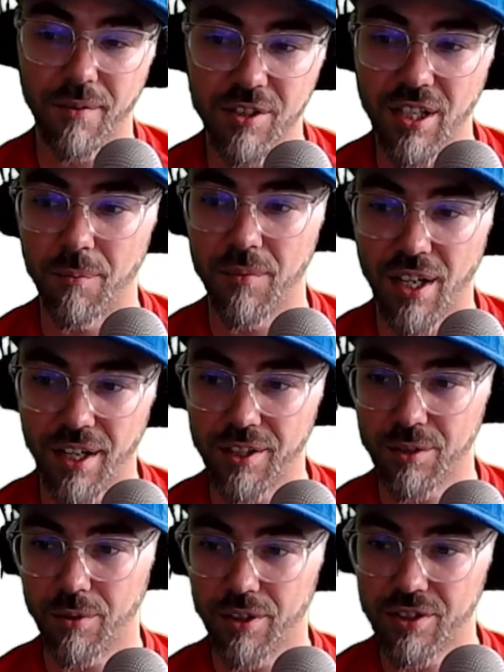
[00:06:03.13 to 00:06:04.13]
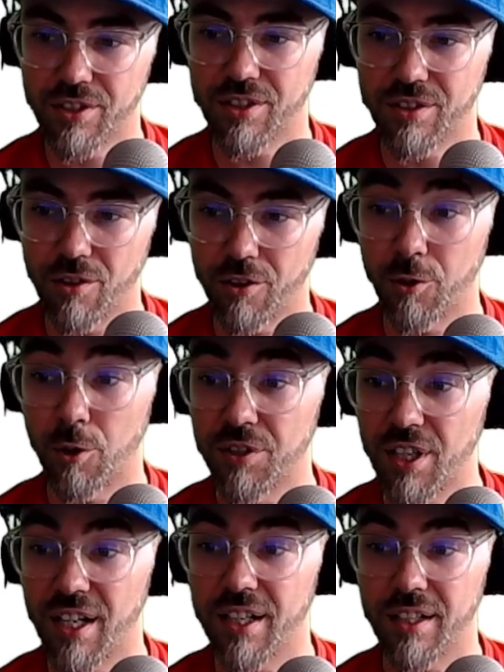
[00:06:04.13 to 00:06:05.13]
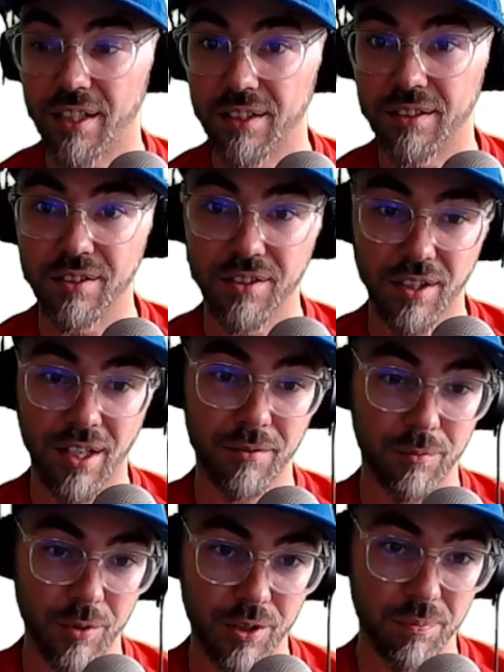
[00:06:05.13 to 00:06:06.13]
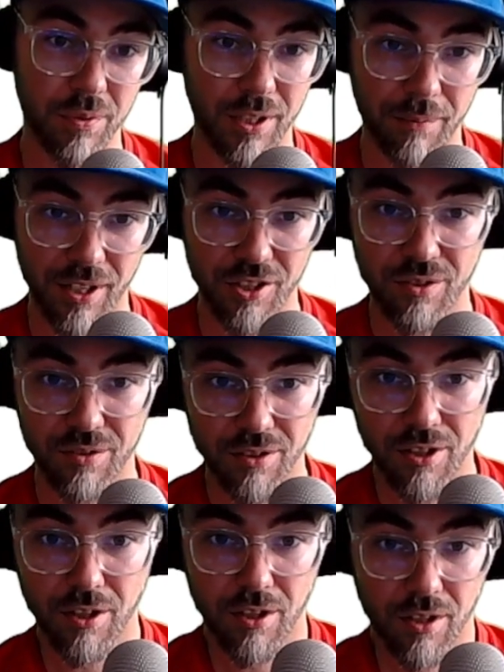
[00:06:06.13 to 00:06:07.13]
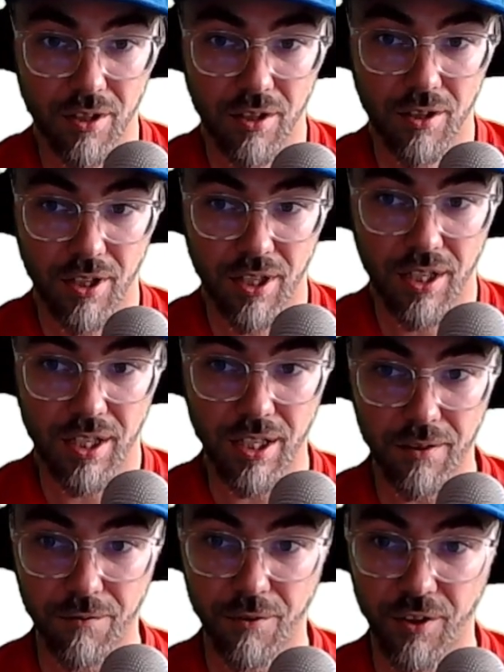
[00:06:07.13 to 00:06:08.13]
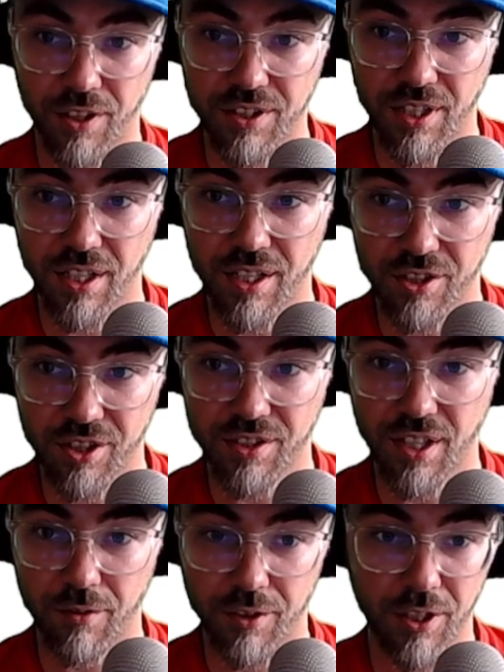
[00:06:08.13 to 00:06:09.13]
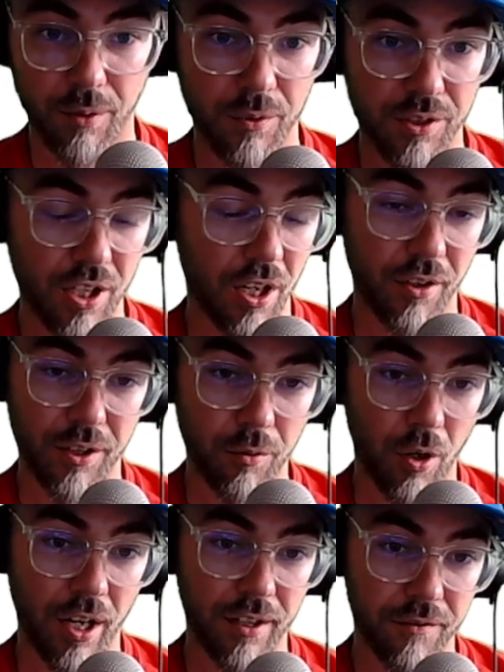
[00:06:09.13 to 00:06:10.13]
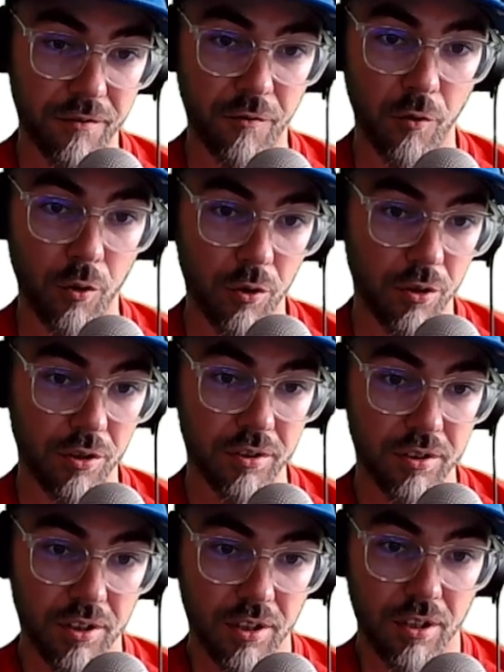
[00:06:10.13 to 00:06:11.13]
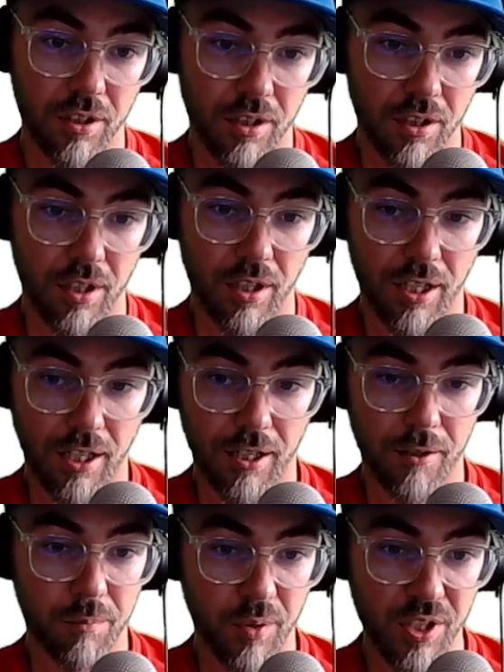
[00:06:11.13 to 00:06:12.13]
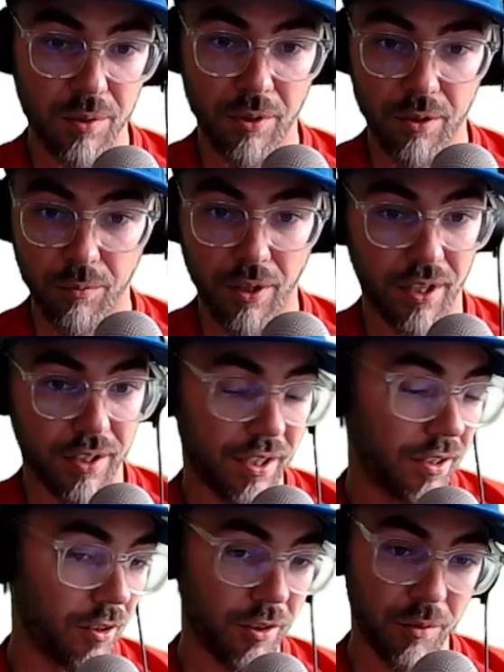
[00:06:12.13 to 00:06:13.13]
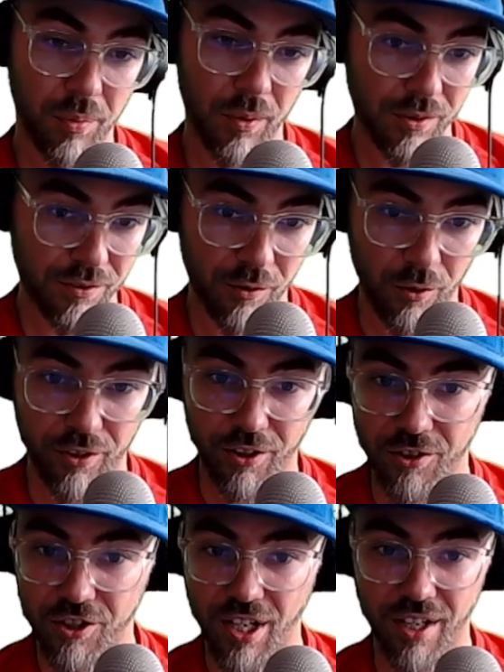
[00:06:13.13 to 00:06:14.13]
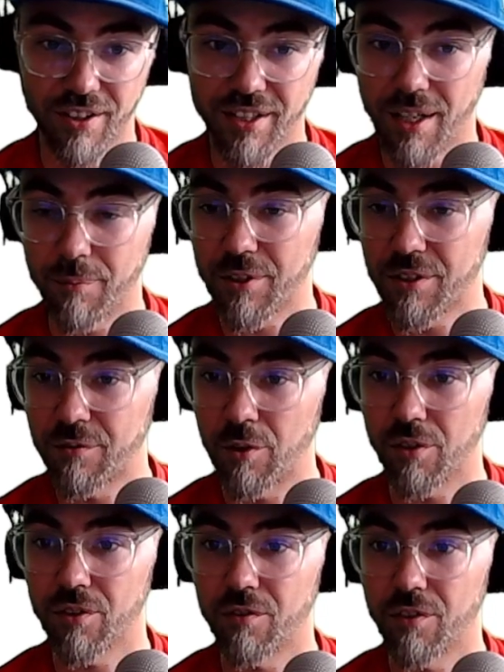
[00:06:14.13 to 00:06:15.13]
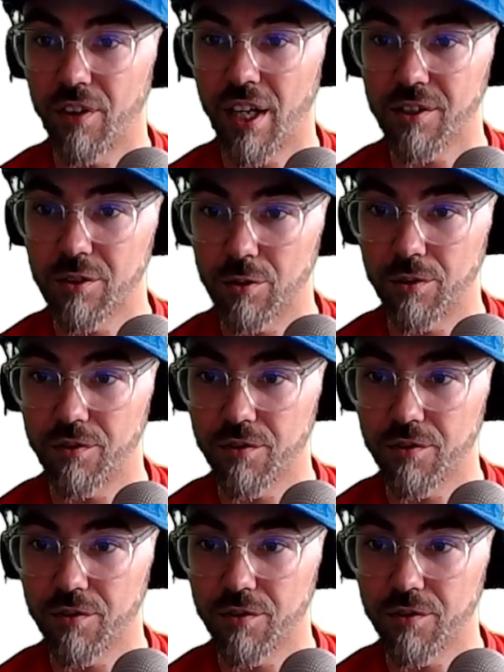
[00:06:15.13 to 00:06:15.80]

some days where it's just not your day, and that was pretty much it for the D's. Just everything was going right for Brisbane, where, you know, the ball's falling on Charlie Cameron's foot for that sort of